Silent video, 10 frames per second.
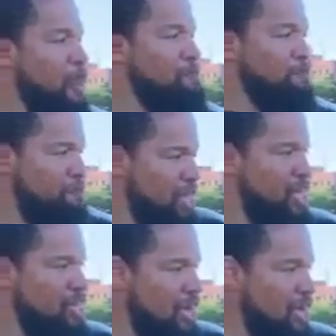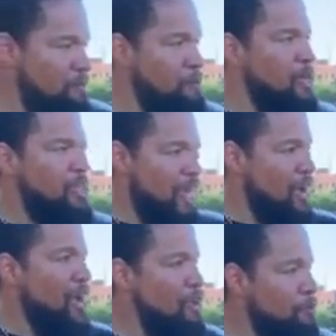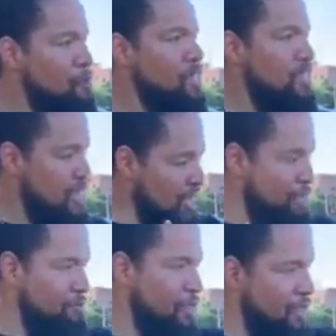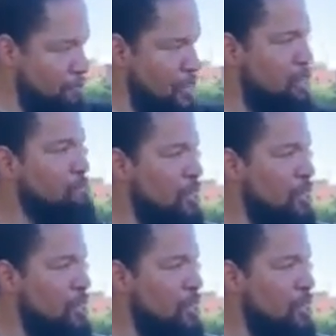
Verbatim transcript: back from Vietnam, that heroin that they let the Vietnamese